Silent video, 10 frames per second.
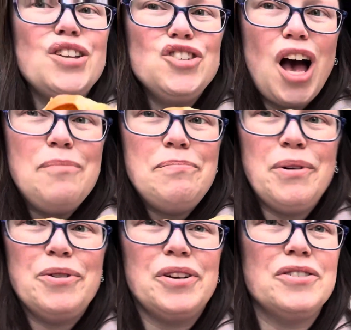
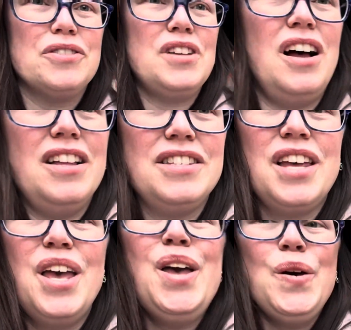jambon croissants
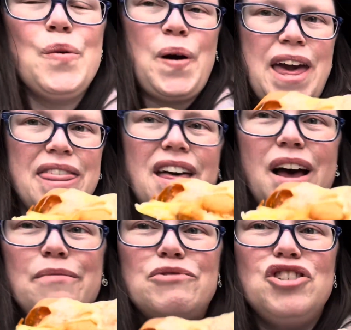with
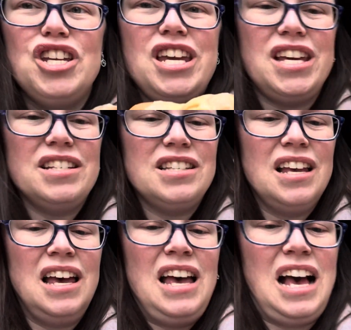cheese.
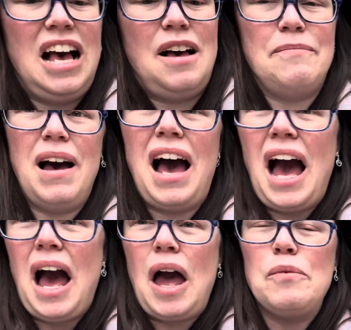
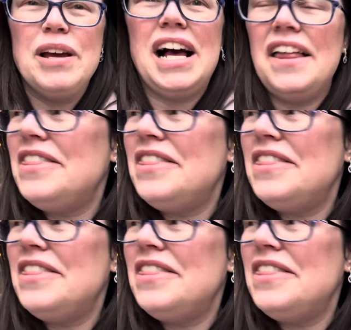We got